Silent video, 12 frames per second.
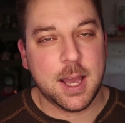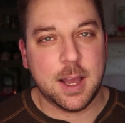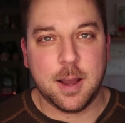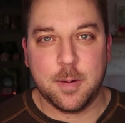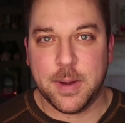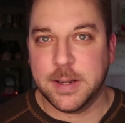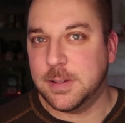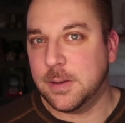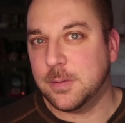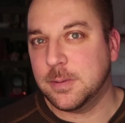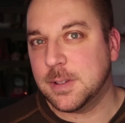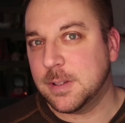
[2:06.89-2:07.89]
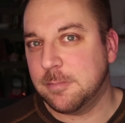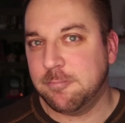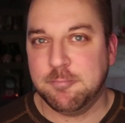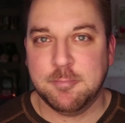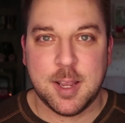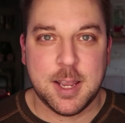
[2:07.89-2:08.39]
I don't
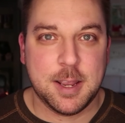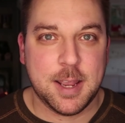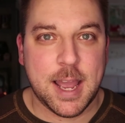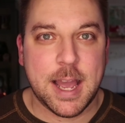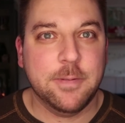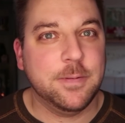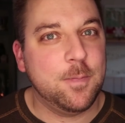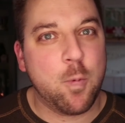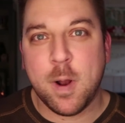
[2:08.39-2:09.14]
have